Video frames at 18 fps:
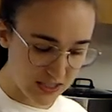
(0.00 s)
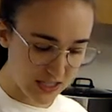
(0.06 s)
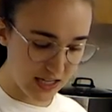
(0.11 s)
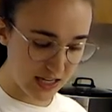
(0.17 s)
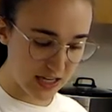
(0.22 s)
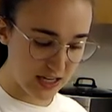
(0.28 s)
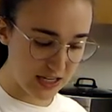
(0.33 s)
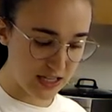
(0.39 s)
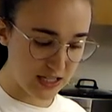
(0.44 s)
like
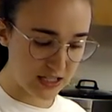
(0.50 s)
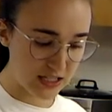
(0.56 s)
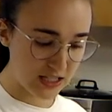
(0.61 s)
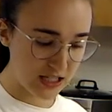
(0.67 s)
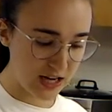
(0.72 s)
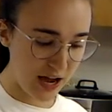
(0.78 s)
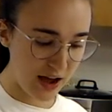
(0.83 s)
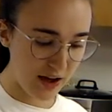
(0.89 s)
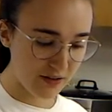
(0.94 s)
it needs
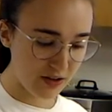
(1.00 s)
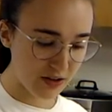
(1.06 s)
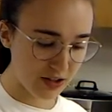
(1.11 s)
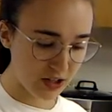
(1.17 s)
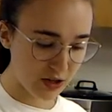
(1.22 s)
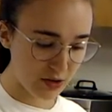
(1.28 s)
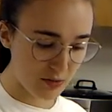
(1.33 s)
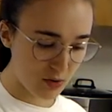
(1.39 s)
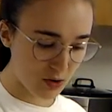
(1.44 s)
to have a
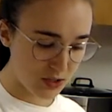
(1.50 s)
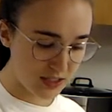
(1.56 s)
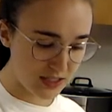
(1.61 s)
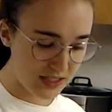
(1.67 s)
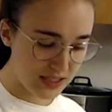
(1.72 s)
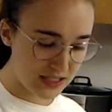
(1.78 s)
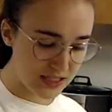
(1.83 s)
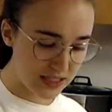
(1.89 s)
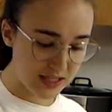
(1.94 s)
little more
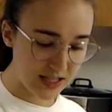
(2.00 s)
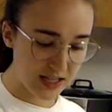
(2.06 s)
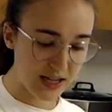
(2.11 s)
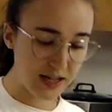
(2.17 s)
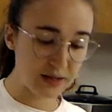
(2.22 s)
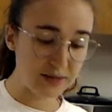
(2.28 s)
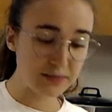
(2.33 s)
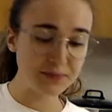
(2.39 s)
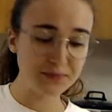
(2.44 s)

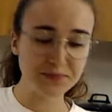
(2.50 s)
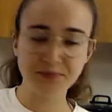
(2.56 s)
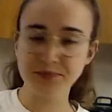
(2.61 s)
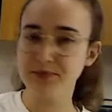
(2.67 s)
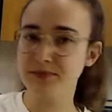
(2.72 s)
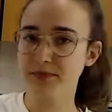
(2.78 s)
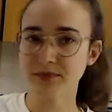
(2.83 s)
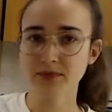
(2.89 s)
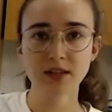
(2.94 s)
seasoning,
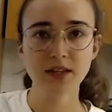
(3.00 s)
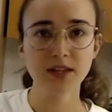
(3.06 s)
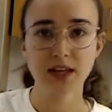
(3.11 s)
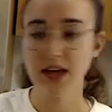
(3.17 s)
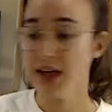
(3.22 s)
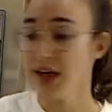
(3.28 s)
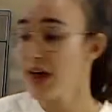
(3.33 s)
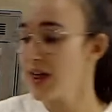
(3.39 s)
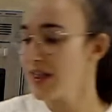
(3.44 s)

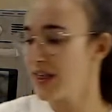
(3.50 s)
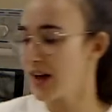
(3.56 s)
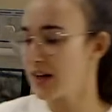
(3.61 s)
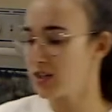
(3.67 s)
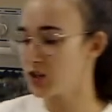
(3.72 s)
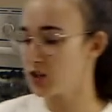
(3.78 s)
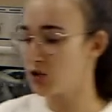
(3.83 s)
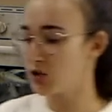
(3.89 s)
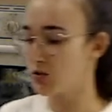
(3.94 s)
that
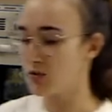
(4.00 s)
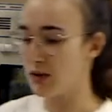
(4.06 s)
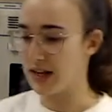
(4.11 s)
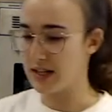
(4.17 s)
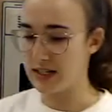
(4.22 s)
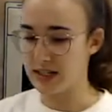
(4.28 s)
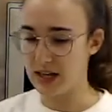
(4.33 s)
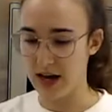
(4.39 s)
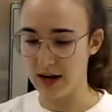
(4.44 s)
is a
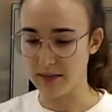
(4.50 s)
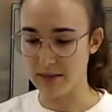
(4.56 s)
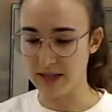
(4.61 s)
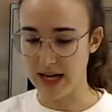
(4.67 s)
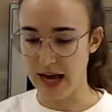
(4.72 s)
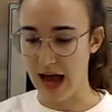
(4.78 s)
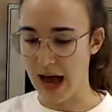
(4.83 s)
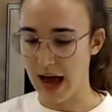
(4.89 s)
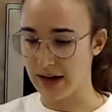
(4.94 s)
great time to
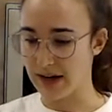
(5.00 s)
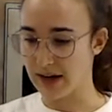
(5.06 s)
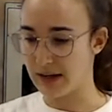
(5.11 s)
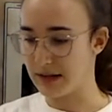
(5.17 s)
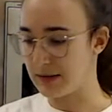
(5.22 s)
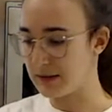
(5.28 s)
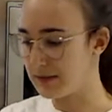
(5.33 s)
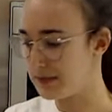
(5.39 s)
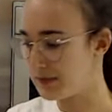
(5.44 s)
add it.
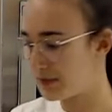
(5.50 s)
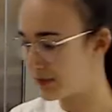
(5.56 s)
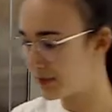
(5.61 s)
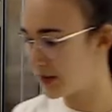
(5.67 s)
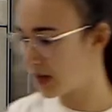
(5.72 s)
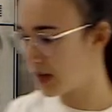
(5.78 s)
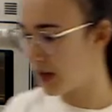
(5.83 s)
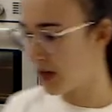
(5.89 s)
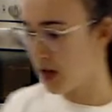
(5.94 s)

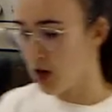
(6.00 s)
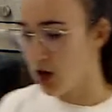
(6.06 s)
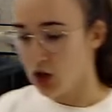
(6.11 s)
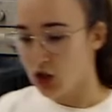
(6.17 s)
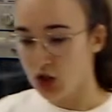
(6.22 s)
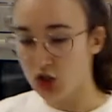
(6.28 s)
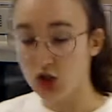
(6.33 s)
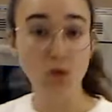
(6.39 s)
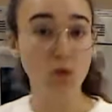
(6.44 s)

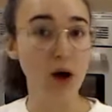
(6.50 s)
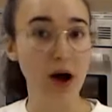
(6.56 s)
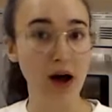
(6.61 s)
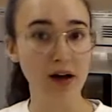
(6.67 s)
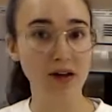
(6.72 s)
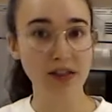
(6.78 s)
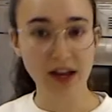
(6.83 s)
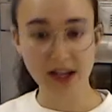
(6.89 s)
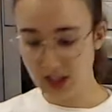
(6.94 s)
So
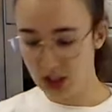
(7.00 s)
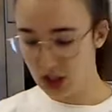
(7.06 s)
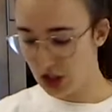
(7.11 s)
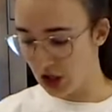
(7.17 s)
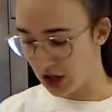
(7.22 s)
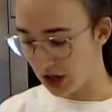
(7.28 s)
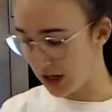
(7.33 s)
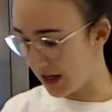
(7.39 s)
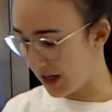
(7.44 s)
while that's
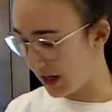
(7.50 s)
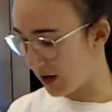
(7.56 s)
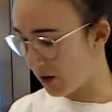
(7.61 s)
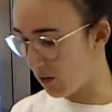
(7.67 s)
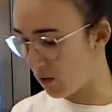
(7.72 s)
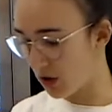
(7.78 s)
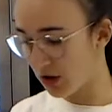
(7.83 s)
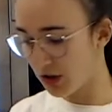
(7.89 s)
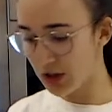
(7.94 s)
cooking,
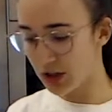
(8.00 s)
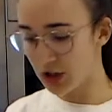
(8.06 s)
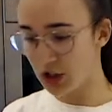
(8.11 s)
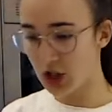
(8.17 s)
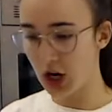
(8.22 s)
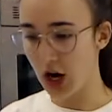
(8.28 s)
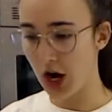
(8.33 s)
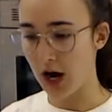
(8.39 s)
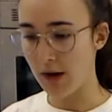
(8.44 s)
we're gonna
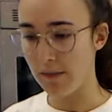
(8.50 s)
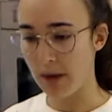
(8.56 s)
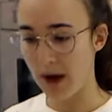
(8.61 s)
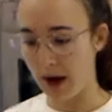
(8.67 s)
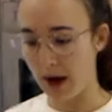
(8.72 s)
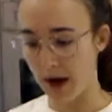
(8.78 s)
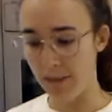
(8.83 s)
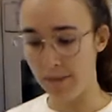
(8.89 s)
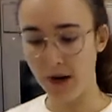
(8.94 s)
chop
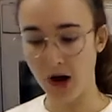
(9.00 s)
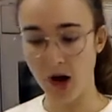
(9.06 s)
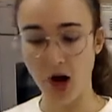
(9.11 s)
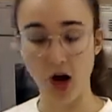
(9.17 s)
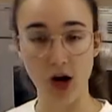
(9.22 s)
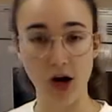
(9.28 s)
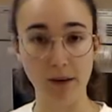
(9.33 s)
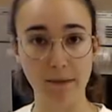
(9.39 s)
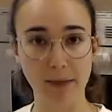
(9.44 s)
up
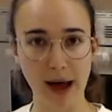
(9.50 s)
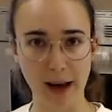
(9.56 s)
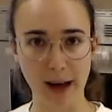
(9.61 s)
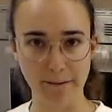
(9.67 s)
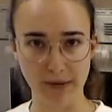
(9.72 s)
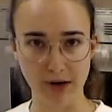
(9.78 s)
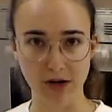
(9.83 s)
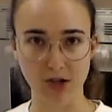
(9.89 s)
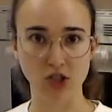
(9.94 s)
our
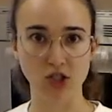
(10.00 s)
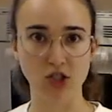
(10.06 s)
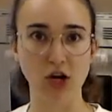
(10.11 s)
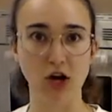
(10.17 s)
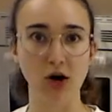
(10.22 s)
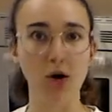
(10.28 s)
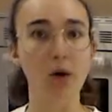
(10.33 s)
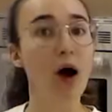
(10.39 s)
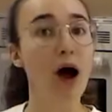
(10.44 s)
pepper.
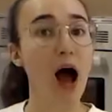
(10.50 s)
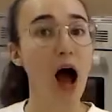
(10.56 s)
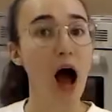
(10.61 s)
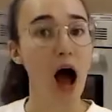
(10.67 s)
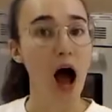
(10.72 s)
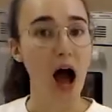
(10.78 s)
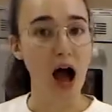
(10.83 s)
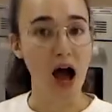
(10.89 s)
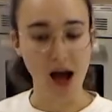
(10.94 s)
So
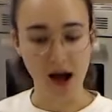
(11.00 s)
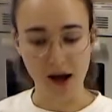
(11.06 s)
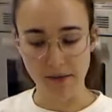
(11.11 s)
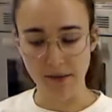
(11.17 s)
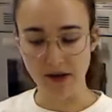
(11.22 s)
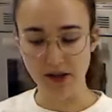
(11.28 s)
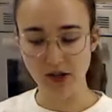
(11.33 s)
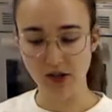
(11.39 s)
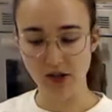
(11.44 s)

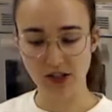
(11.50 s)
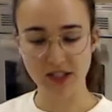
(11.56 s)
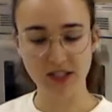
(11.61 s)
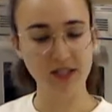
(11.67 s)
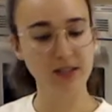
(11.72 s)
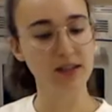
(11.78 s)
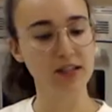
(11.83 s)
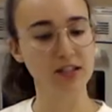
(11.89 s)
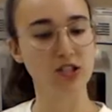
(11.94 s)
you'll
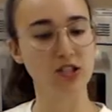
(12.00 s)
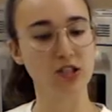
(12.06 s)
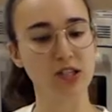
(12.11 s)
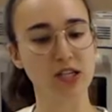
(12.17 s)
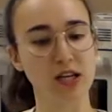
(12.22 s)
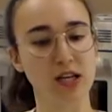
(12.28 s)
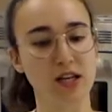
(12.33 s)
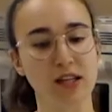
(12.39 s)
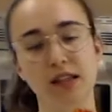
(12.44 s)
see this looks
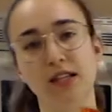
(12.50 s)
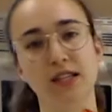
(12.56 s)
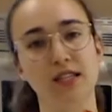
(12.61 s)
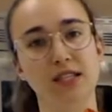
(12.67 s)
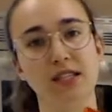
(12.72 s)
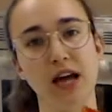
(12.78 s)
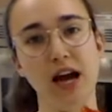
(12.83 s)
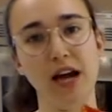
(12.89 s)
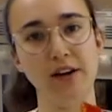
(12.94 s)
like the
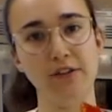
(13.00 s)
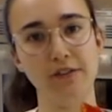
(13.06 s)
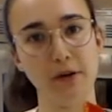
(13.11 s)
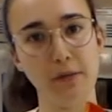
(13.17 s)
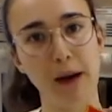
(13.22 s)
side of a